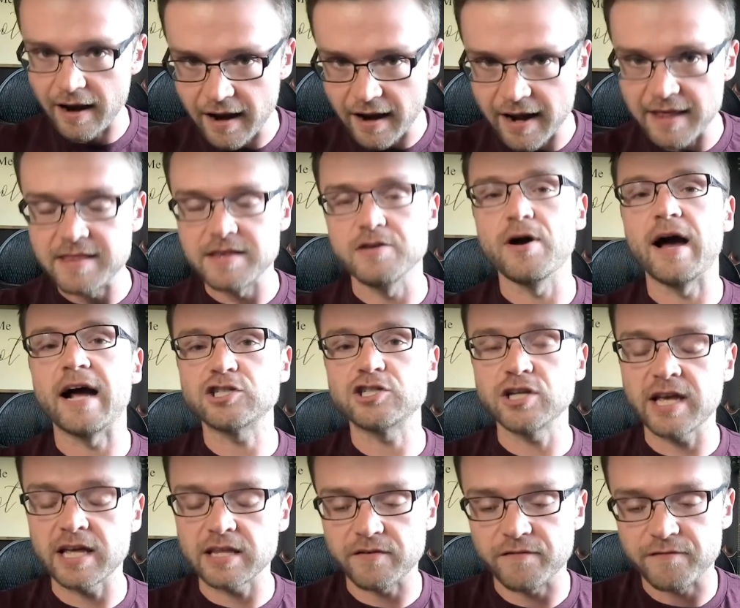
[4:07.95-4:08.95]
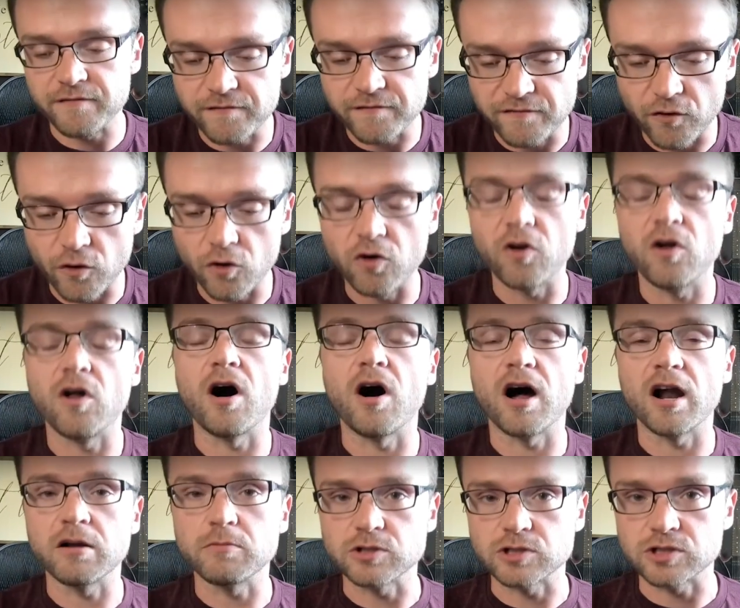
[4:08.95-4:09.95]
and you actually get the full
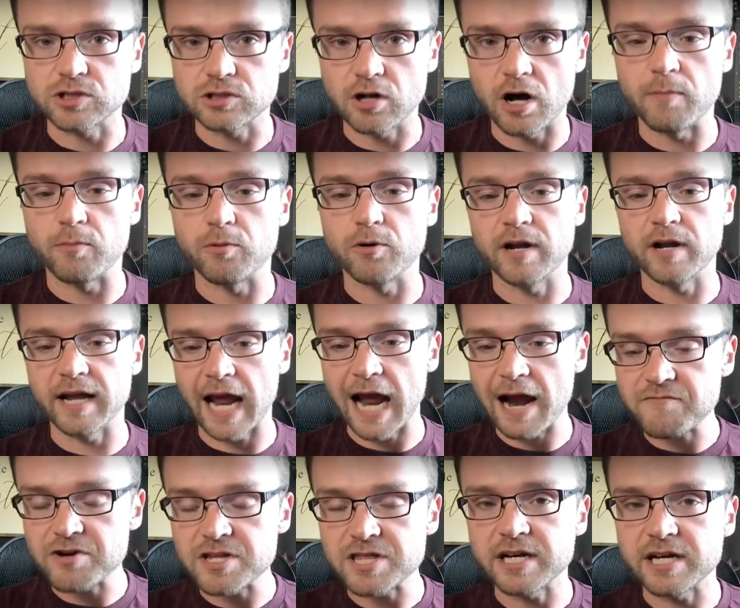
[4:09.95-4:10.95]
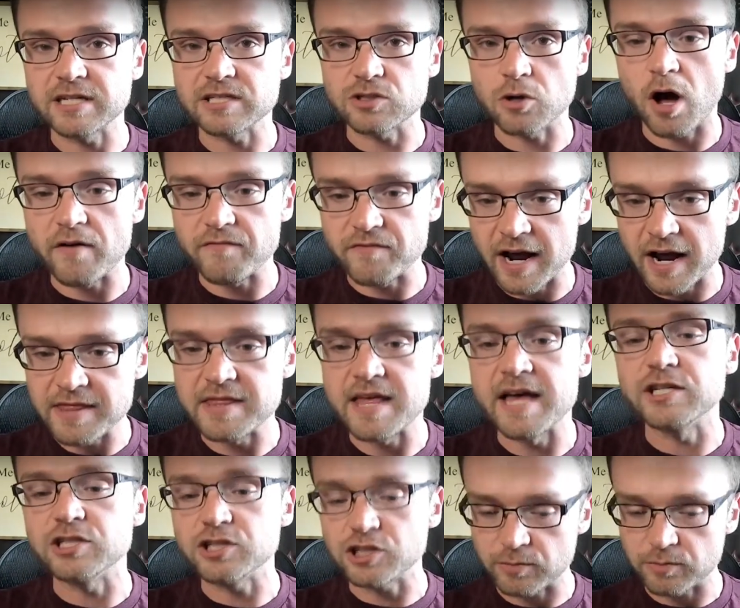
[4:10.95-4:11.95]
audible stop where like everything is off, and
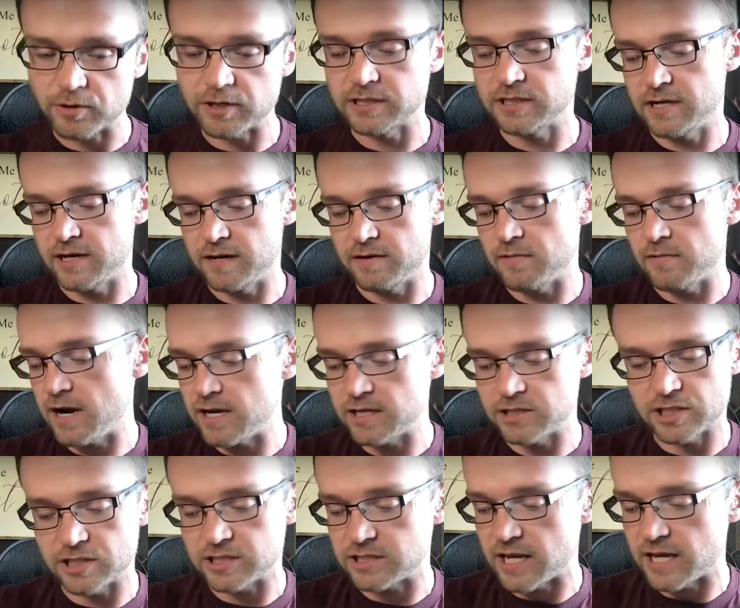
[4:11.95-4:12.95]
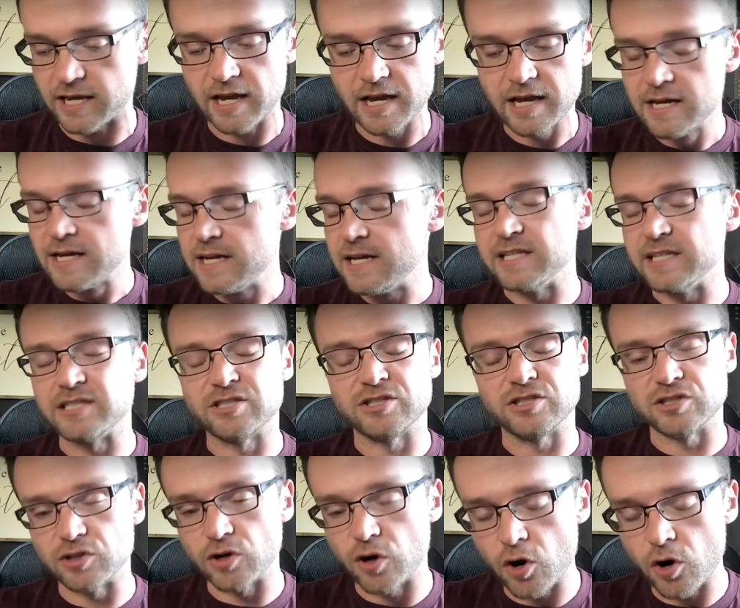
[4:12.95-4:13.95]
then she brings it in, right? It's just like, it's
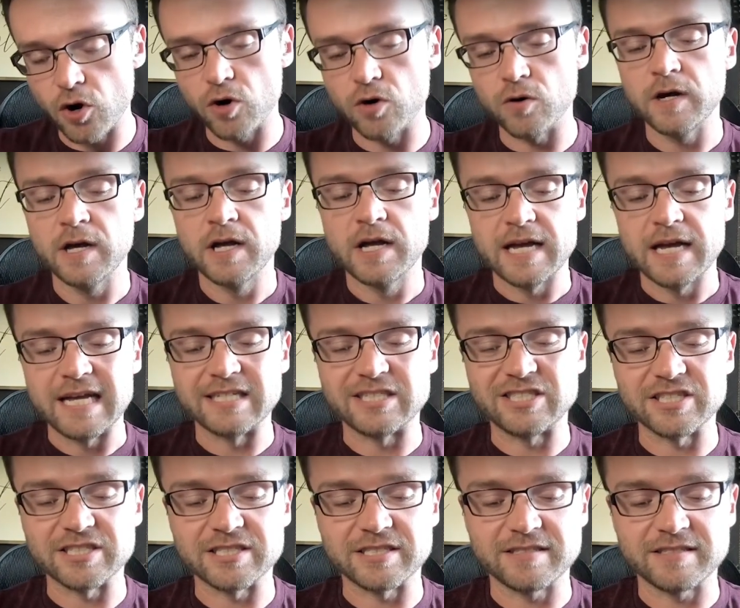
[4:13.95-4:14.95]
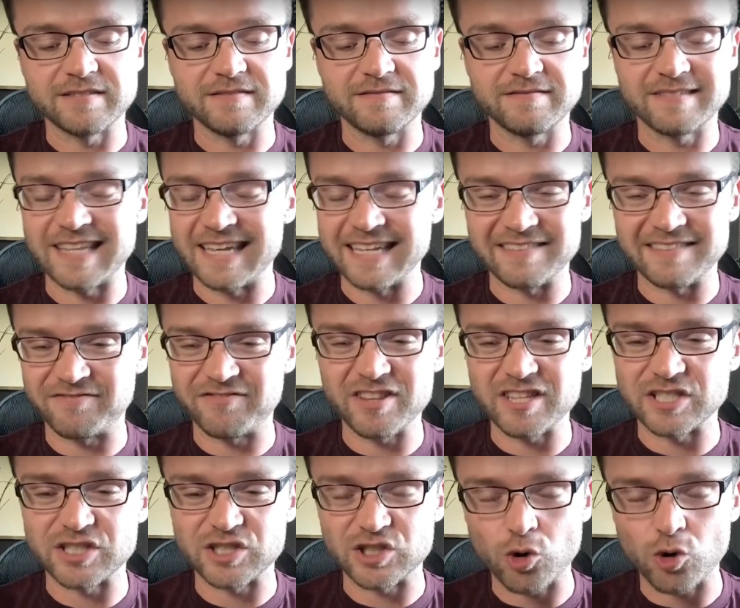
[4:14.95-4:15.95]
so, it's just like for
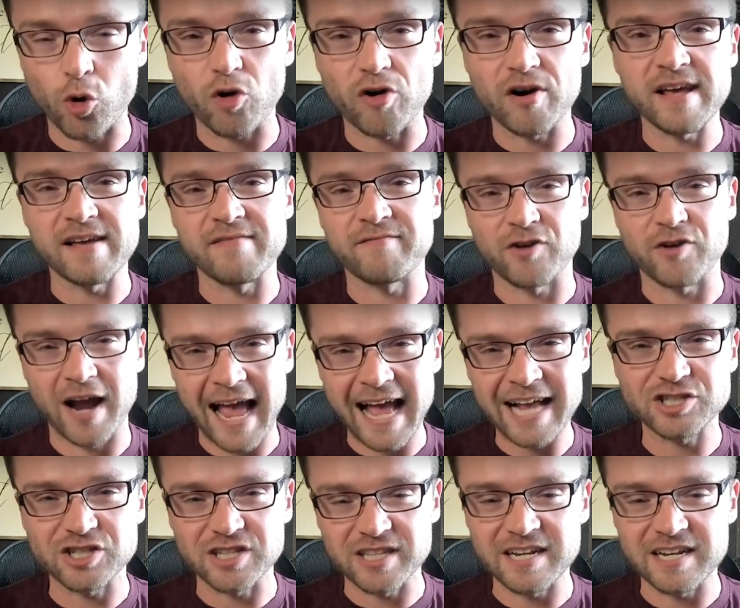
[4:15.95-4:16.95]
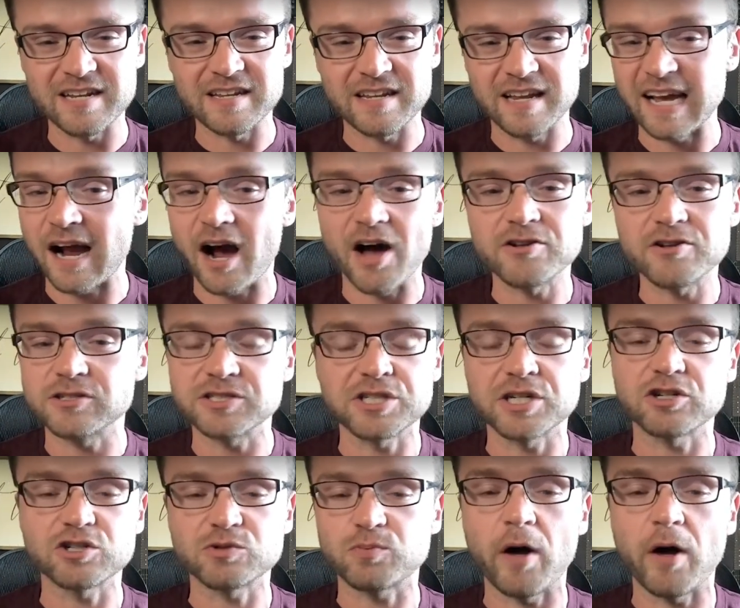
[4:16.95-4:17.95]
the story and for Angelina, like other
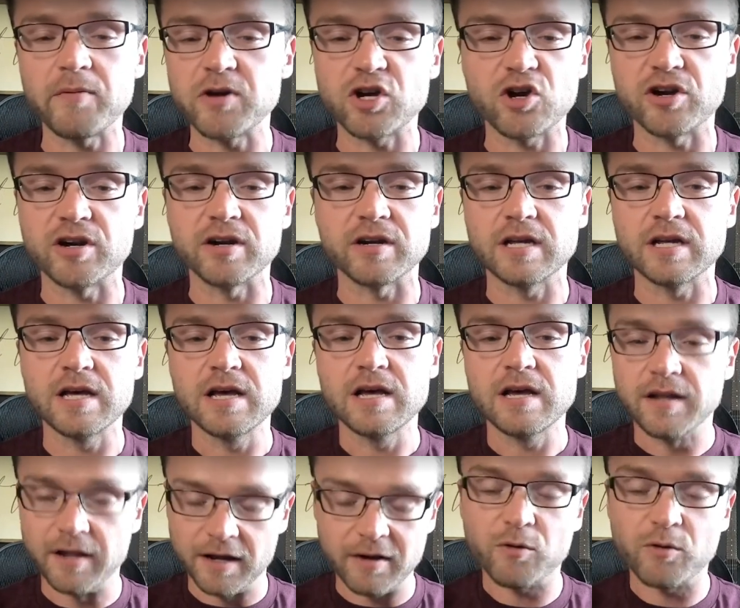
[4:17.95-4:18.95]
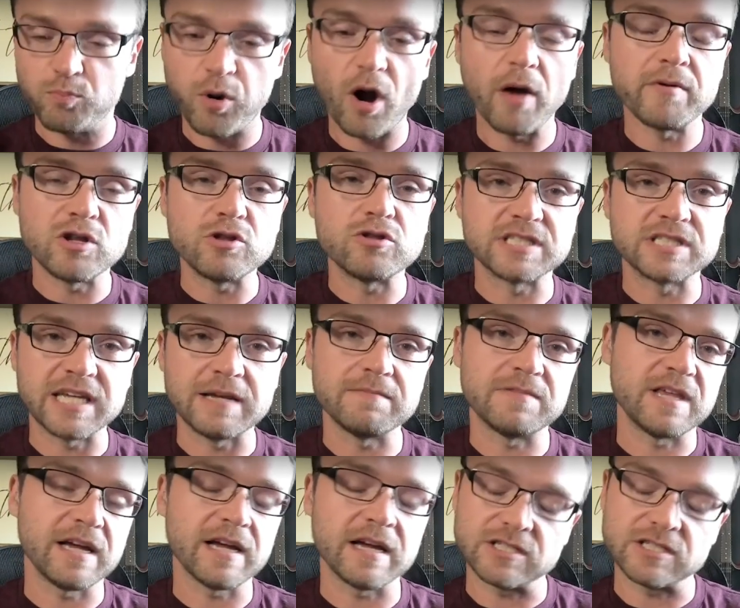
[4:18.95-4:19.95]
singers probably couldn't, like could probably do the same
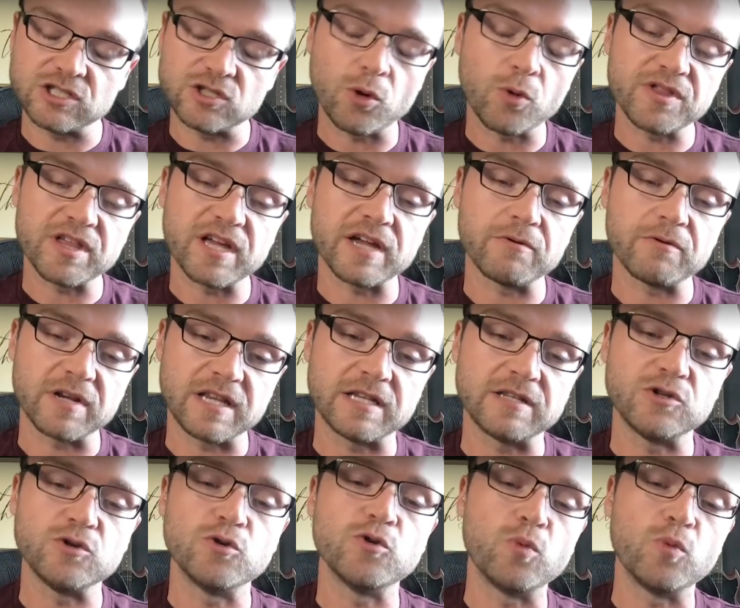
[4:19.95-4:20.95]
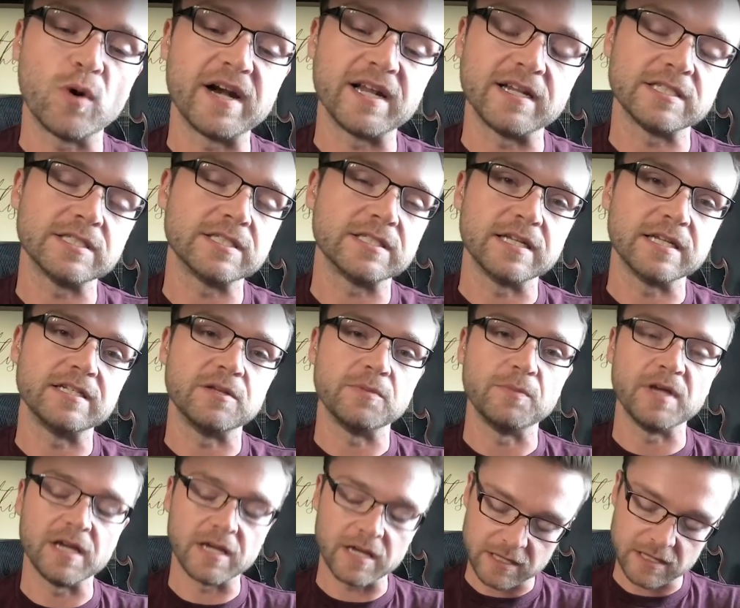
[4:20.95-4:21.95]
thing. I just don't think it would do what it just did to
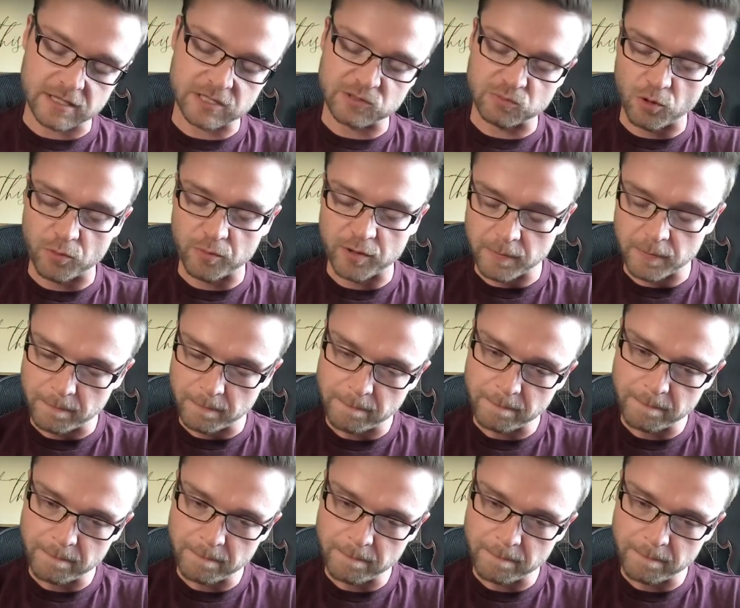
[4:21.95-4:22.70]
me in this moment.